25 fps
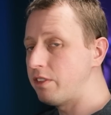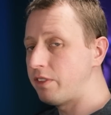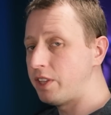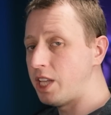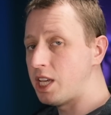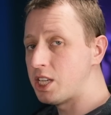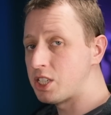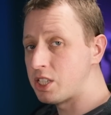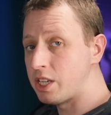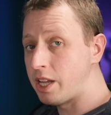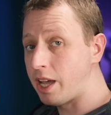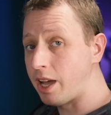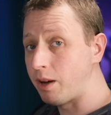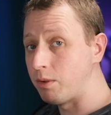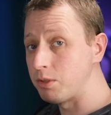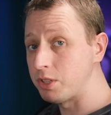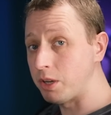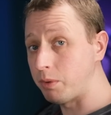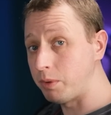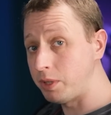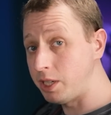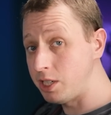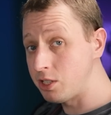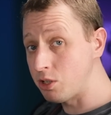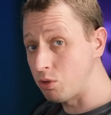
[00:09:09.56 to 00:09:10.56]
of this now is
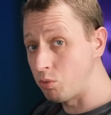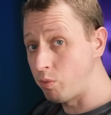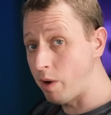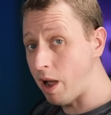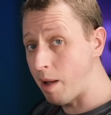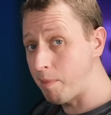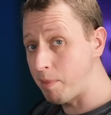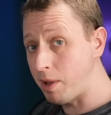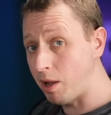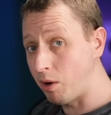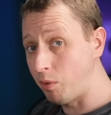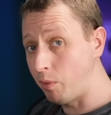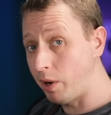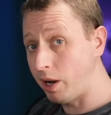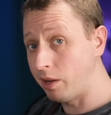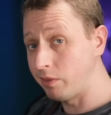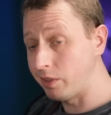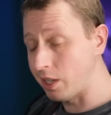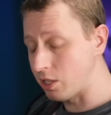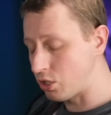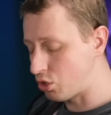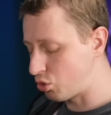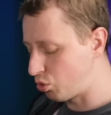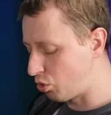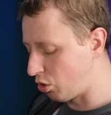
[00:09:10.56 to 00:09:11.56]
that we need to wrap it around
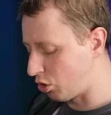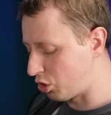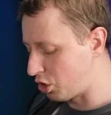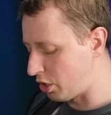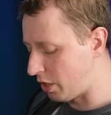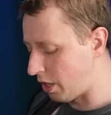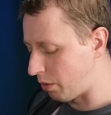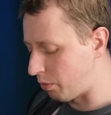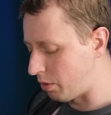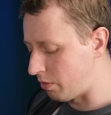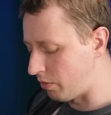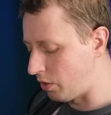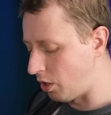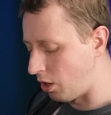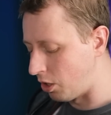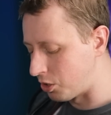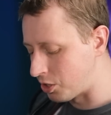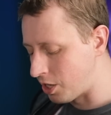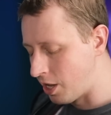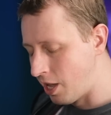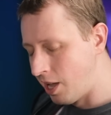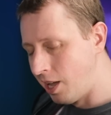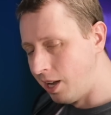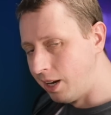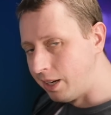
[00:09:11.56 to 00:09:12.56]
that structure that we've got.
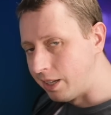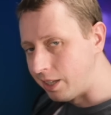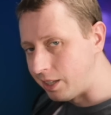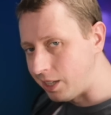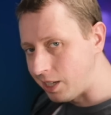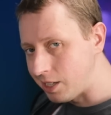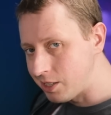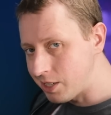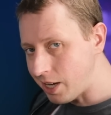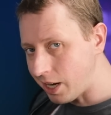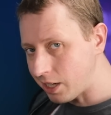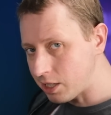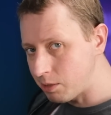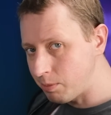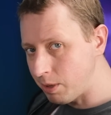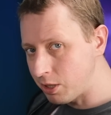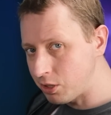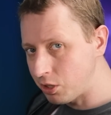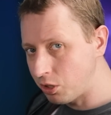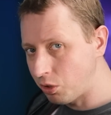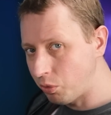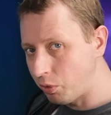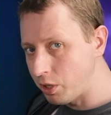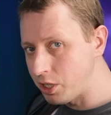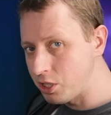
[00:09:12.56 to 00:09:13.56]
And the exact amount
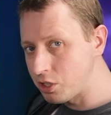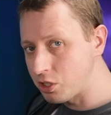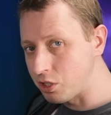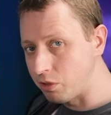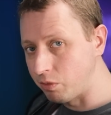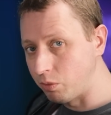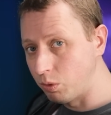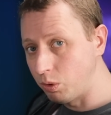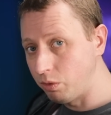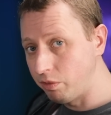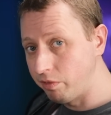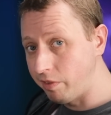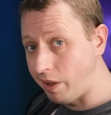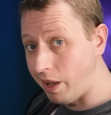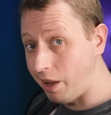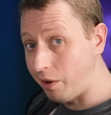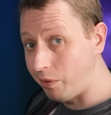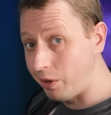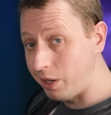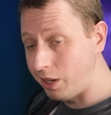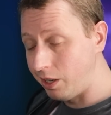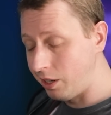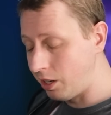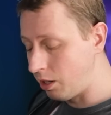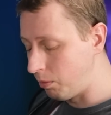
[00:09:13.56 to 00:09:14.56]
of green stuff will
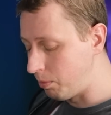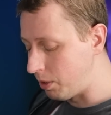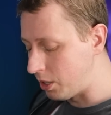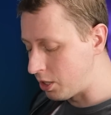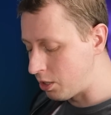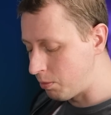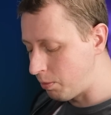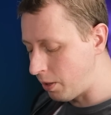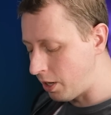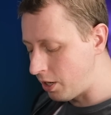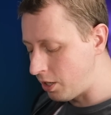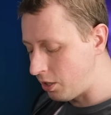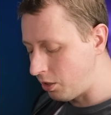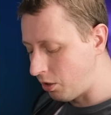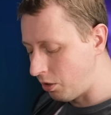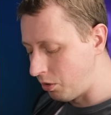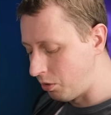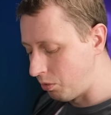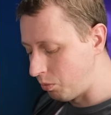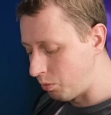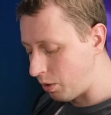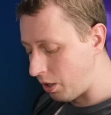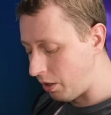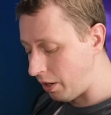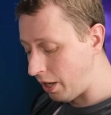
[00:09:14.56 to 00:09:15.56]
vary a little bit depending
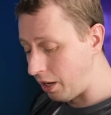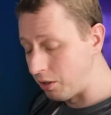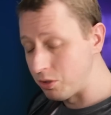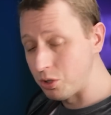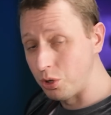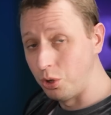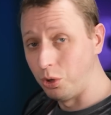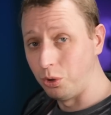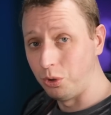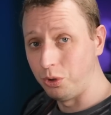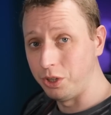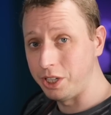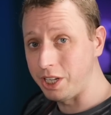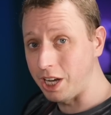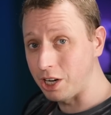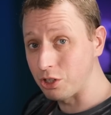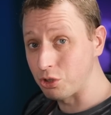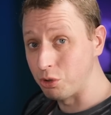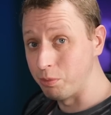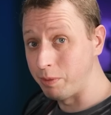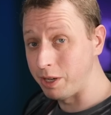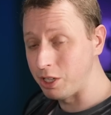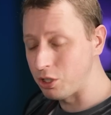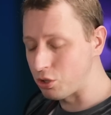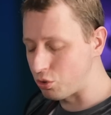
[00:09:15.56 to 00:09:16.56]
on, well, how tall the
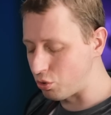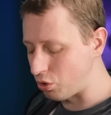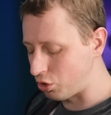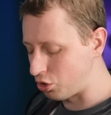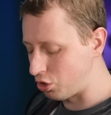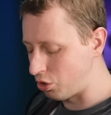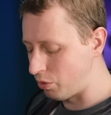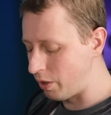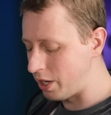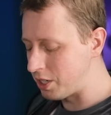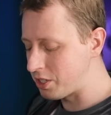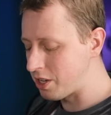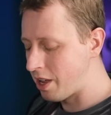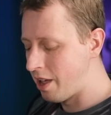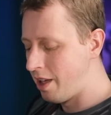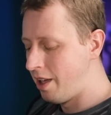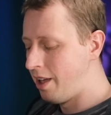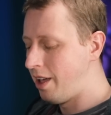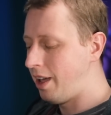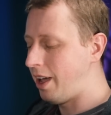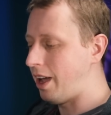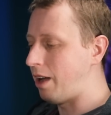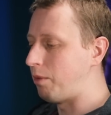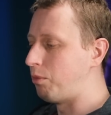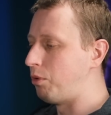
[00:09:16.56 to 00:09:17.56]
actual main structure is,
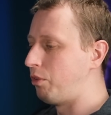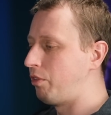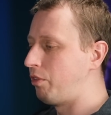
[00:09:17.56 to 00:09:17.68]
and we'll